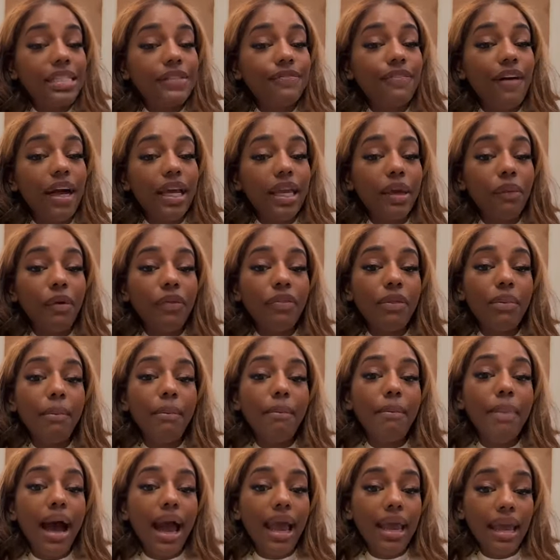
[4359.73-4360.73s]
It's fucking with
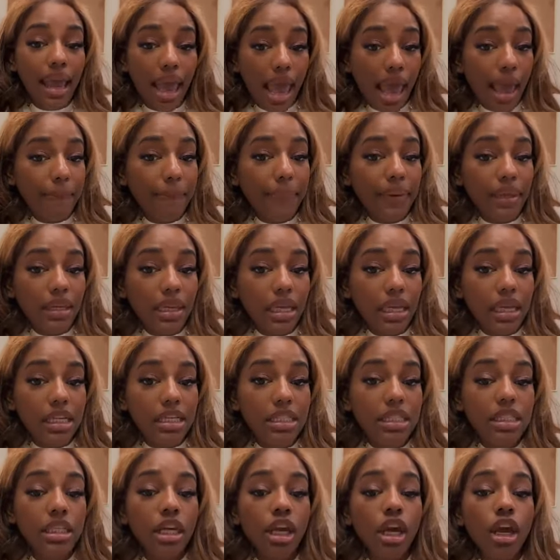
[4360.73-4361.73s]
my
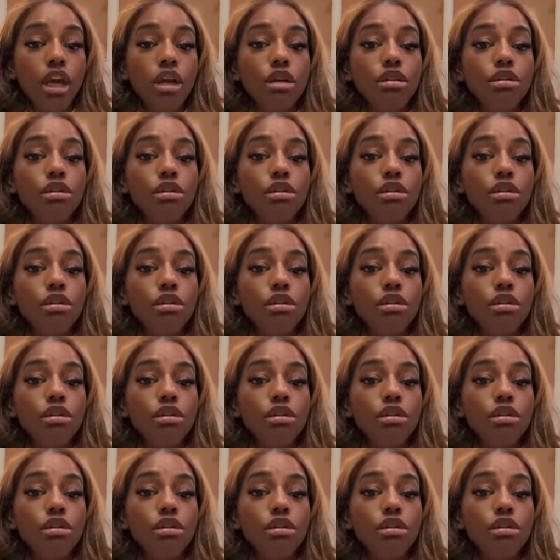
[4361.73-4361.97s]
happiness.